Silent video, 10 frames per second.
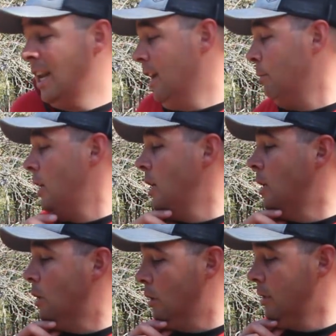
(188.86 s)
kind of like me.
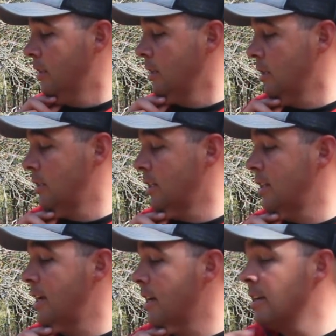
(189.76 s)
You know, this thing that sticks
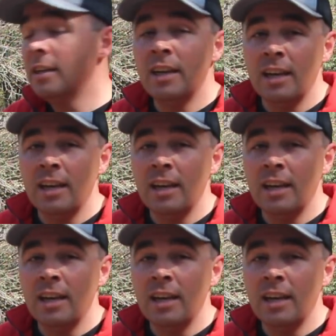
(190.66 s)
down.